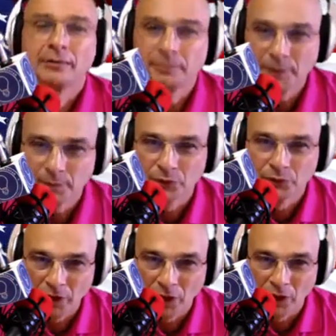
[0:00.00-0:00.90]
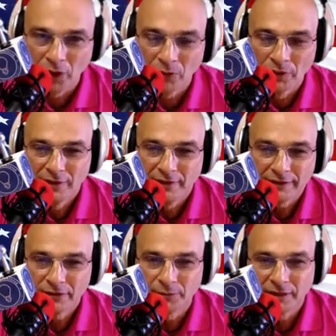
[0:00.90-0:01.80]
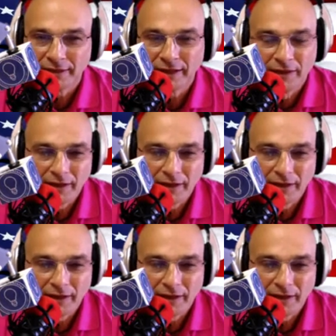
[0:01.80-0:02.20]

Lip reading: people know that something like that.